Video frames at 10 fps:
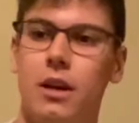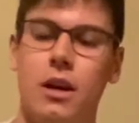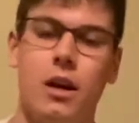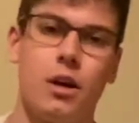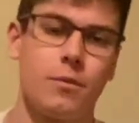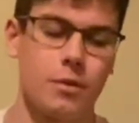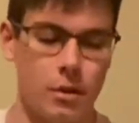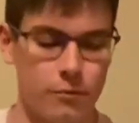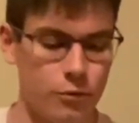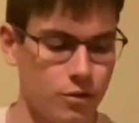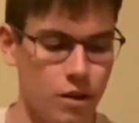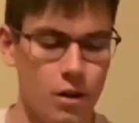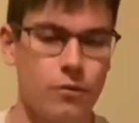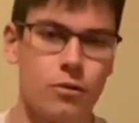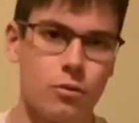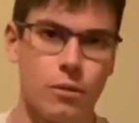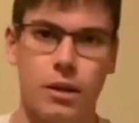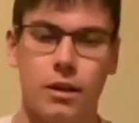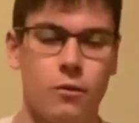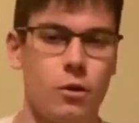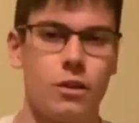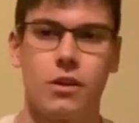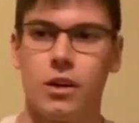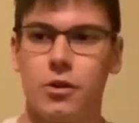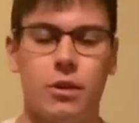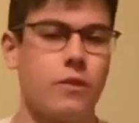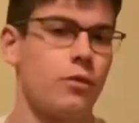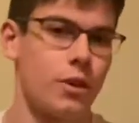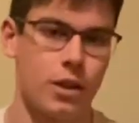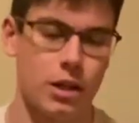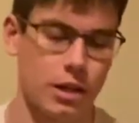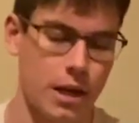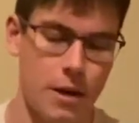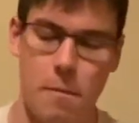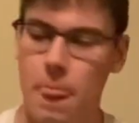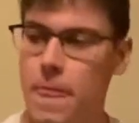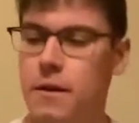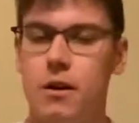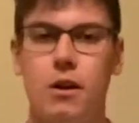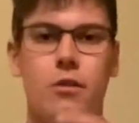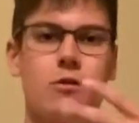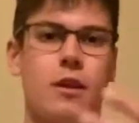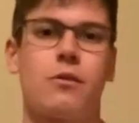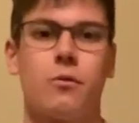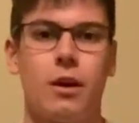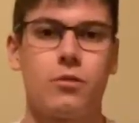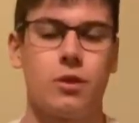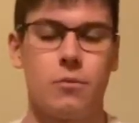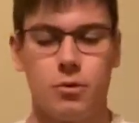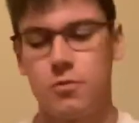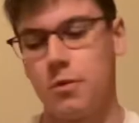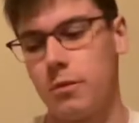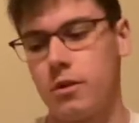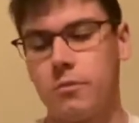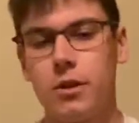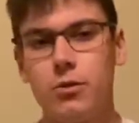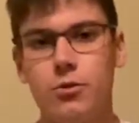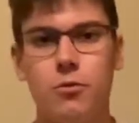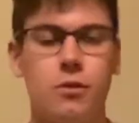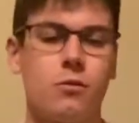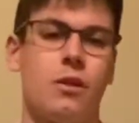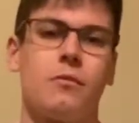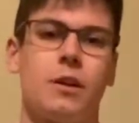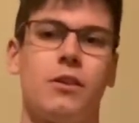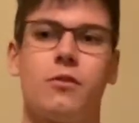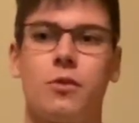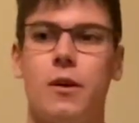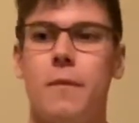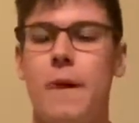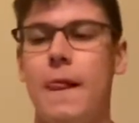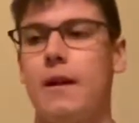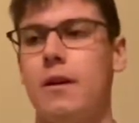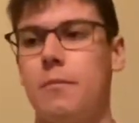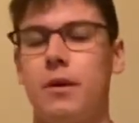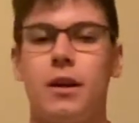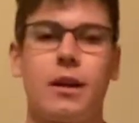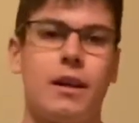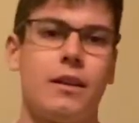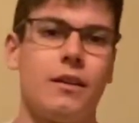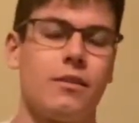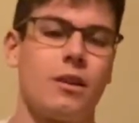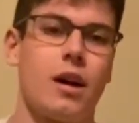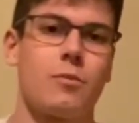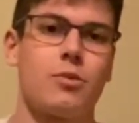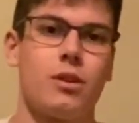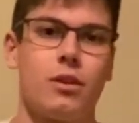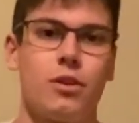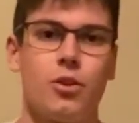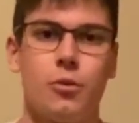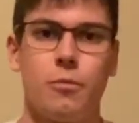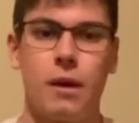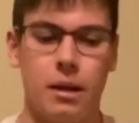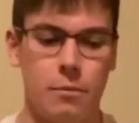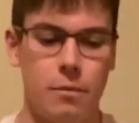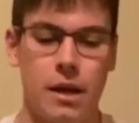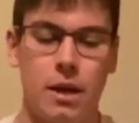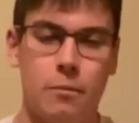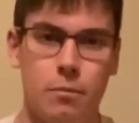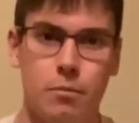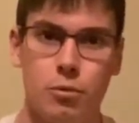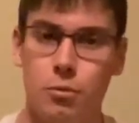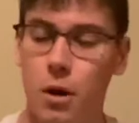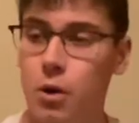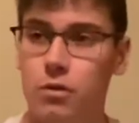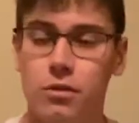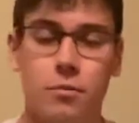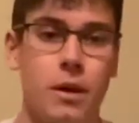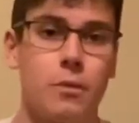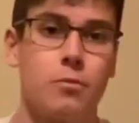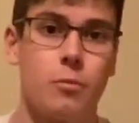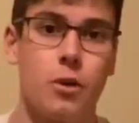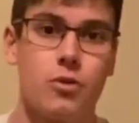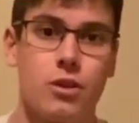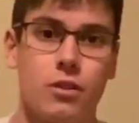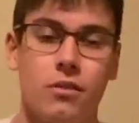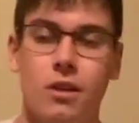help them get free stuff, do my giveaways on here and everything like that. So that's why I try to push people onto my YouTube as well as my Instagram. But again, it is an option to make paid posts, paid promotions,